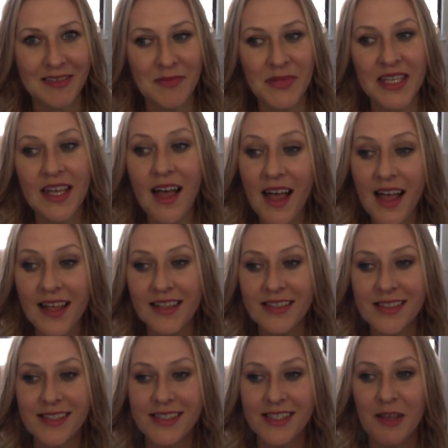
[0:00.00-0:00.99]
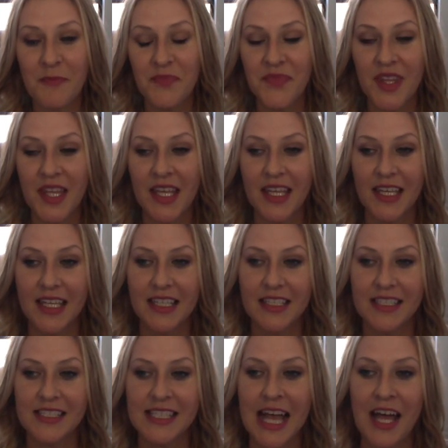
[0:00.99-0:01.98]
because
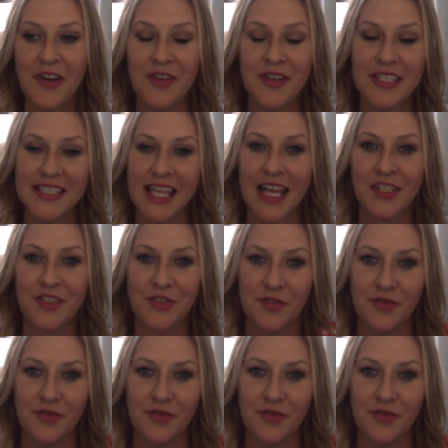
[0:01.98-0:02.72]
Saturn has had you